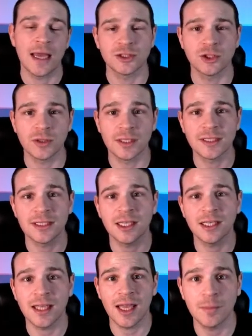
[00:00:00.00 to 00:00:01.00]
As you can see
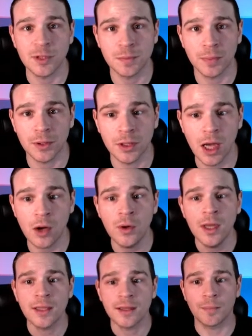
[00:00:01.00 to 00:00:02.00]
in the image below,
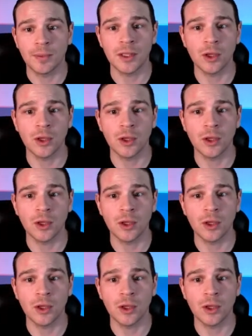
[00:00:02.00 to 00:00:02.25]
the P